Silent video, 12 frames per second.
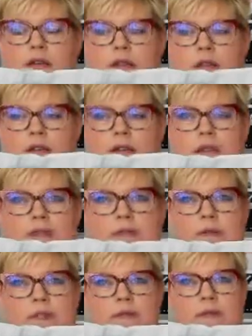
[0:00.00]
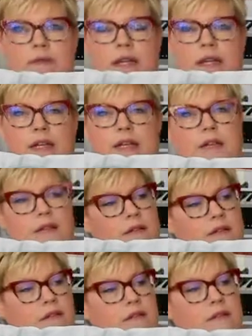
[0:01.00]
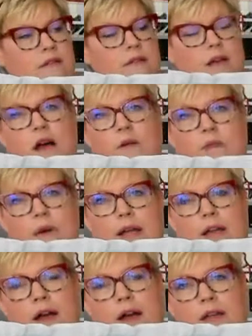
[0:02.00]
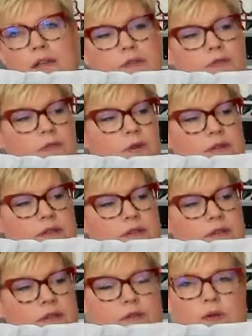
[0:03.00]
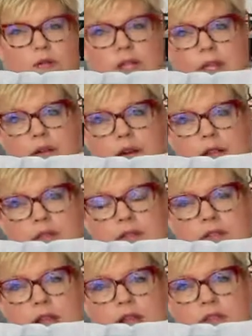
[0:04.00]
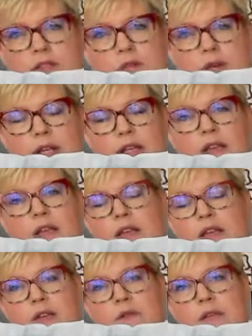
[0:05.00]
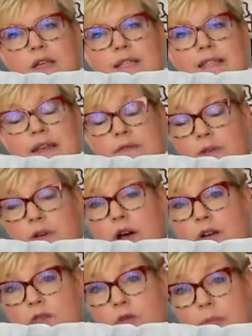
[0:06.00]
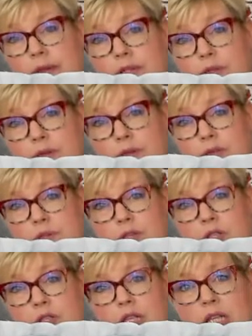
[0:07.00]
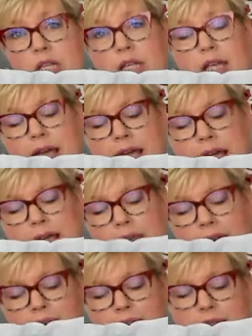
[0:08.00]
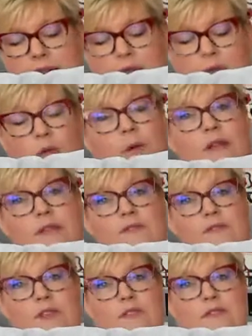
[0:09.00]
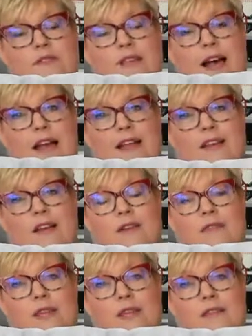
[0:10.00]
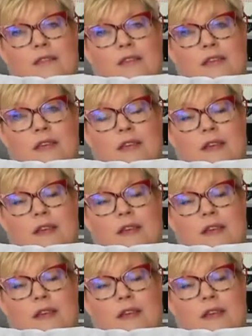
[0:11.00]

This was created right on the front of the screen here on this touch screen. You get several alphabets with this machine, and one of the features I love in the